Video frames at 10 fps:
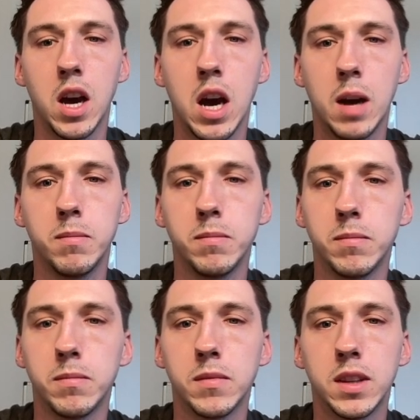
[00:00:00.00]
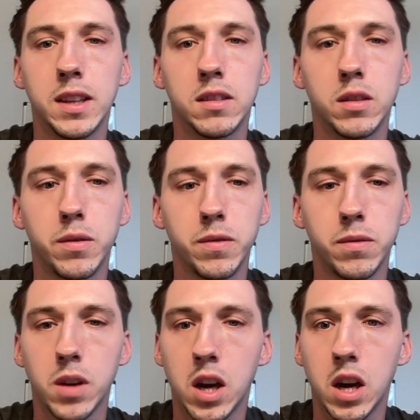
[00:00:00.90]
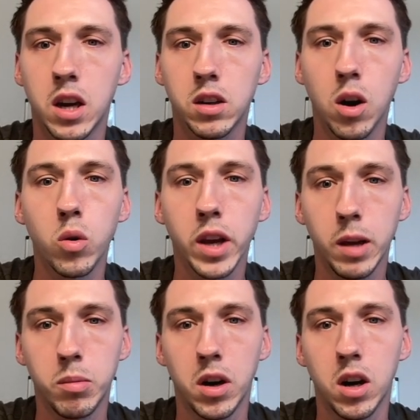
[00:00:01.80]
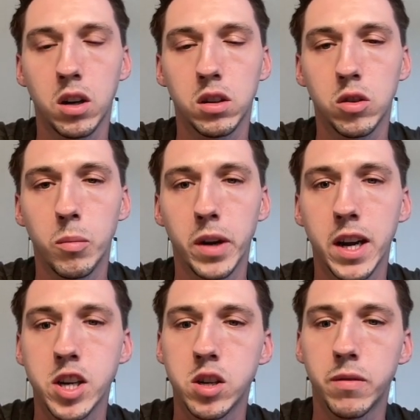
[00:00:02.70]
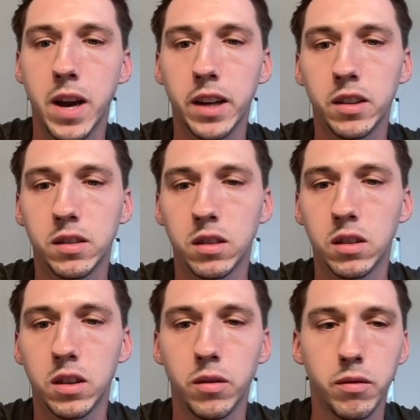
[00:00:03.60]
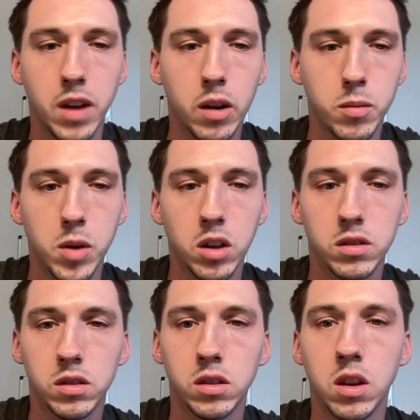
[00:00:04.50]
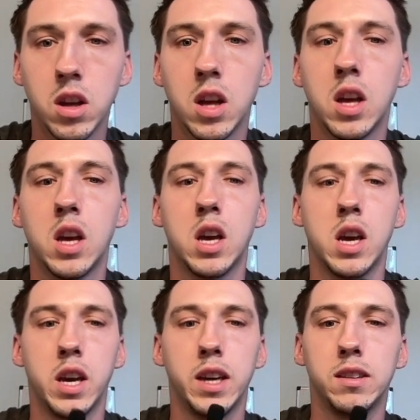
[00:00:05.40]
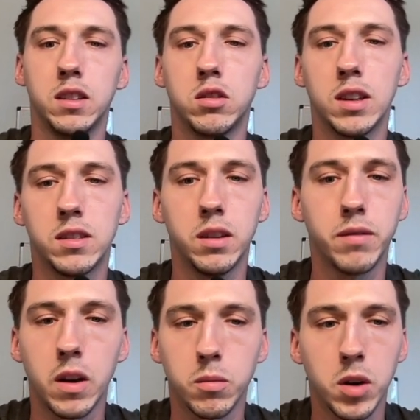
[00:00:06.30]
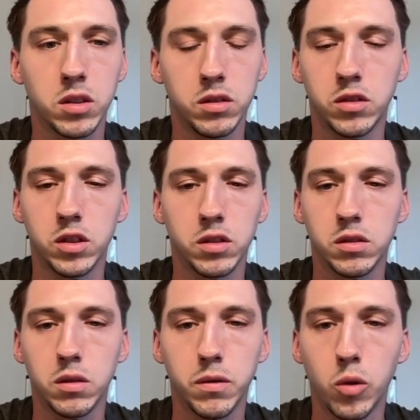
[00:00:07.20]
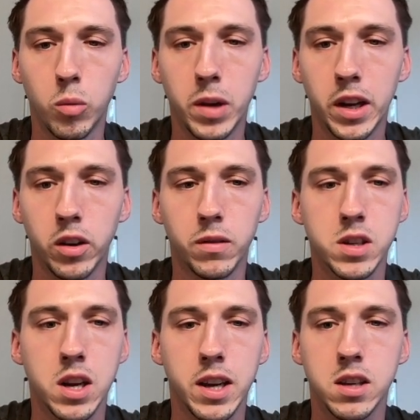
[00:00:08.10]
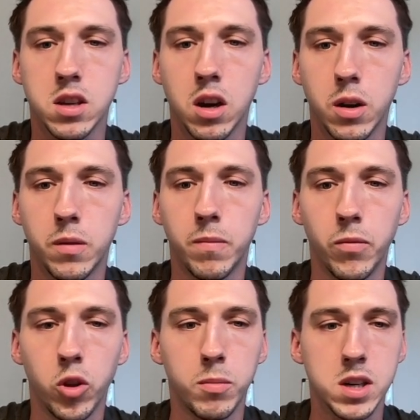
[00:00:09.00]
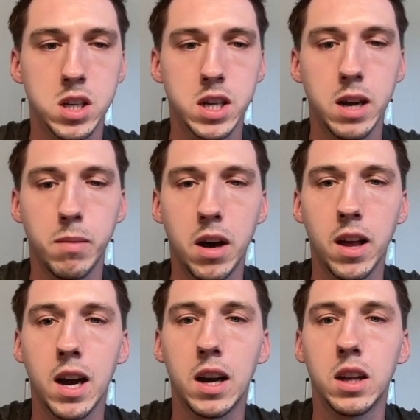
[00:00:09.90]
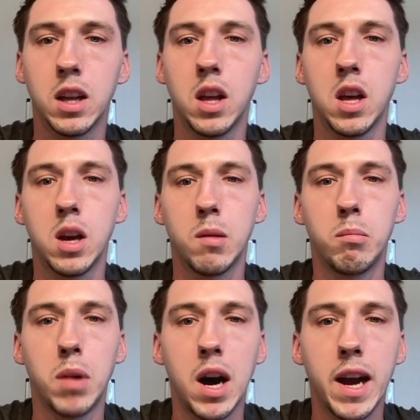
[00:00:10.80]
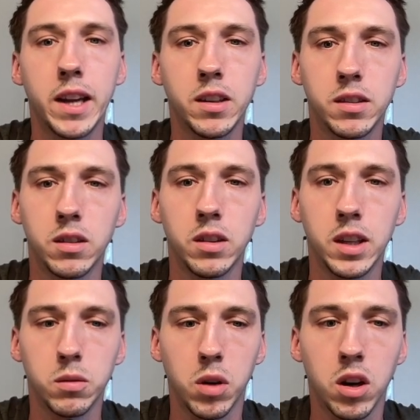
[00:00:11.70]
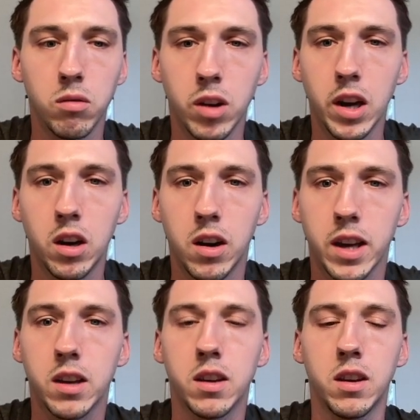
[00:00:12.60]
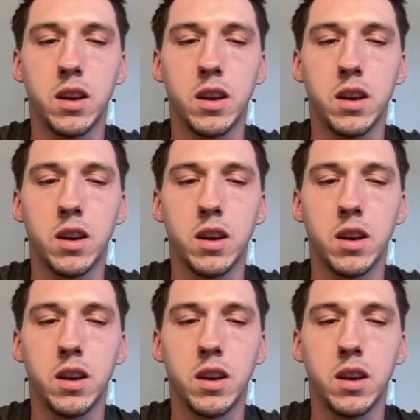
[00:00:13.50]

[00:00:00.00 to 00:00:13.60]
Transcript: This goalkeeper combination of Henderson and Valdemarson is interesting. Valdemarson's just 4 million, obviously, so not much to say about that. but Henderson is one I really like.